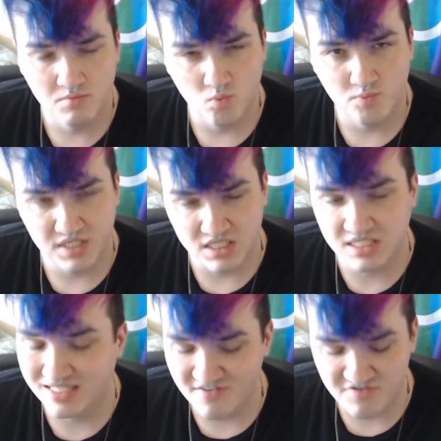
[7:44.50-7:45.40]
but it's
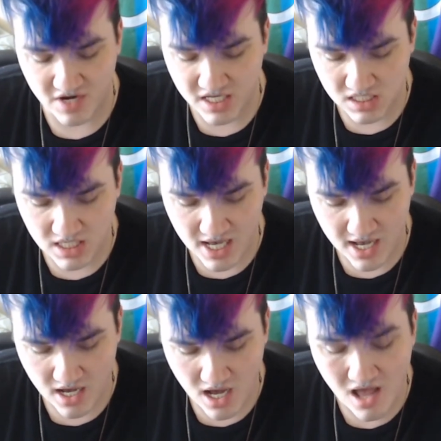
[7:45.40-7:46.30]
different.
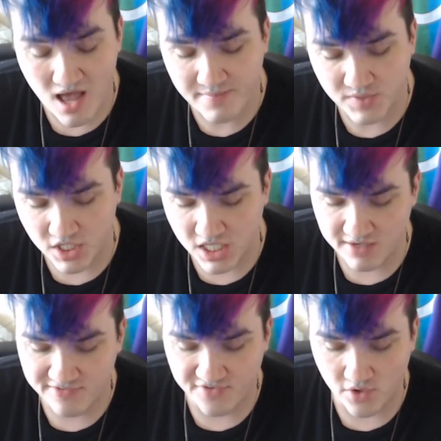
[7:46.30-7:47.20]
I'm
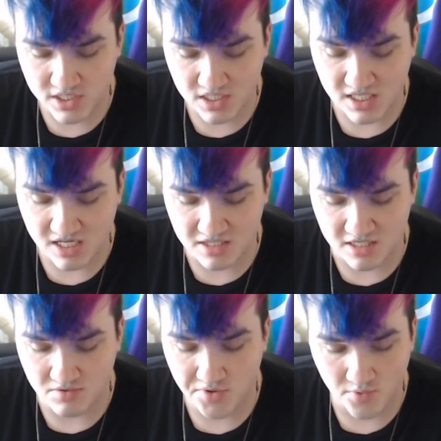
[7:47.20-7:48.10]
looking forward to seeing
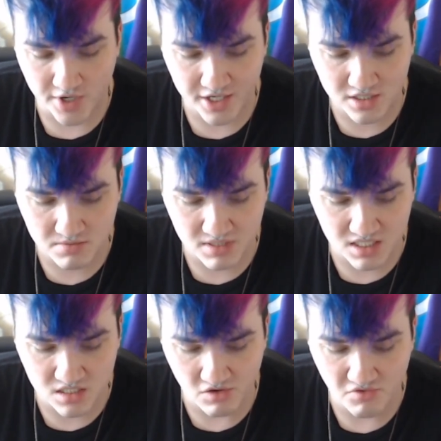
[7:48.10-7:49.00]
this one works,
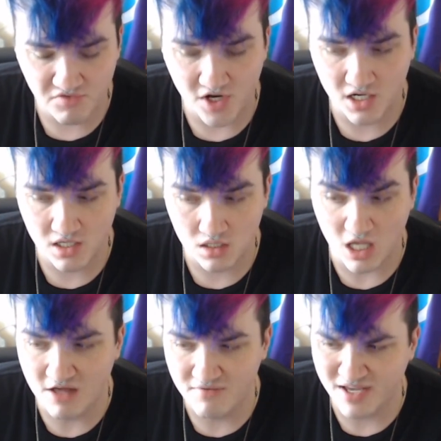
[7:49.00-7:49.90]
because so far,
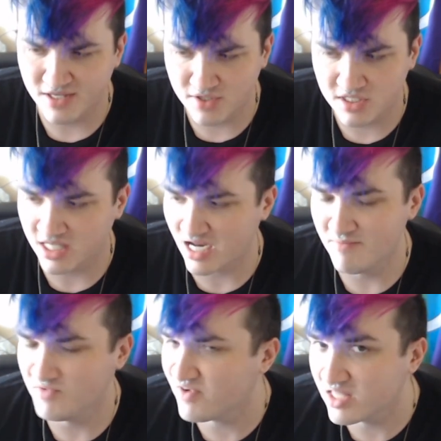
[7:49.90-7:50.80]
love, I noticed that
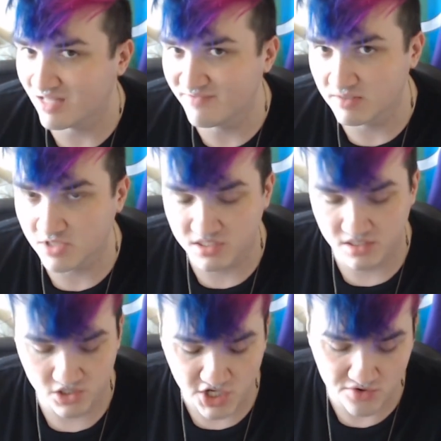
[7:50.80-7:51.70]
I'm a very loving person
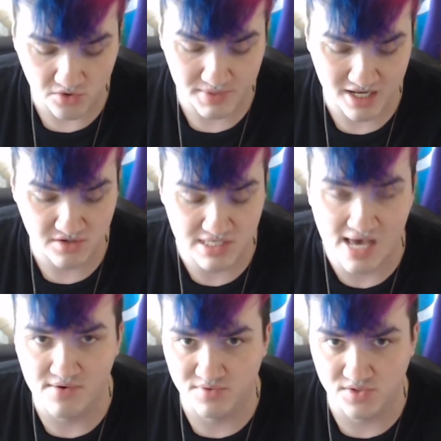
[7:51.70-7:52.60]
in general, but I noticed
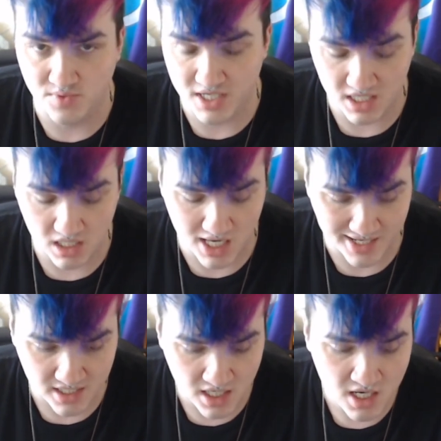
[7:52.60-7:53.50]
that one was working a
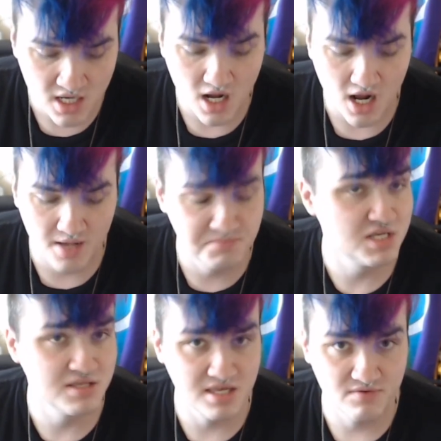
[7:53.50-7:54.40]
lot.
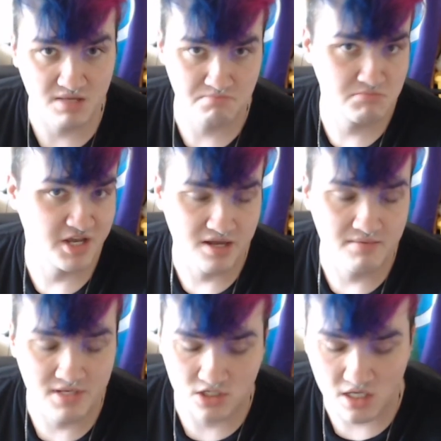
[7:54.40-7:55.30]
Same thing with, like I
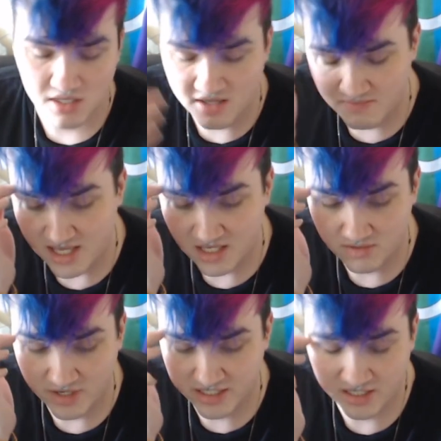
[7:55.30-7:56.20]
mentioned, I think peace
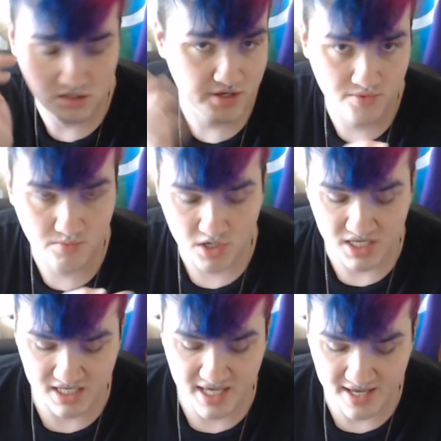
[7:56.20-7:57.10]
was, and I'll go in more
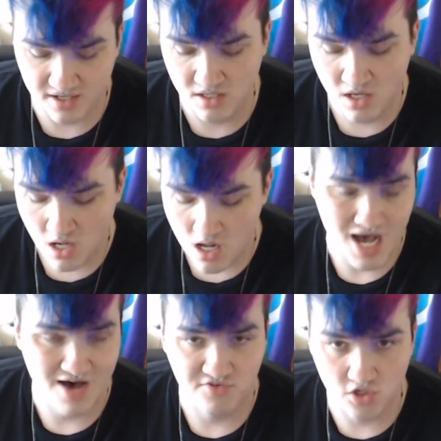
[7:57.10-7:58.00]
detail
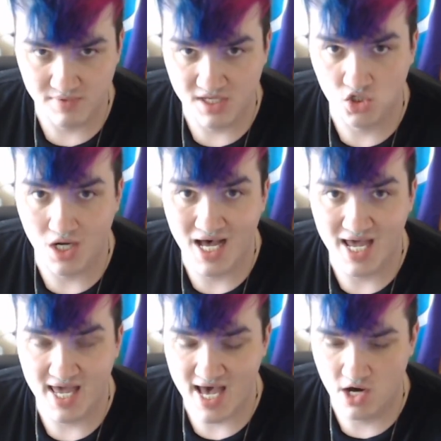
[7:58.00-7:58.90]
after we
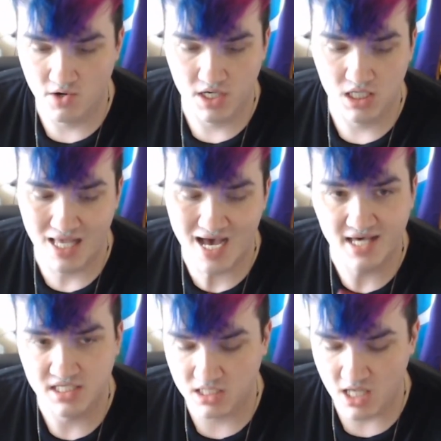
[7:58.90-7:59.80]
try our last,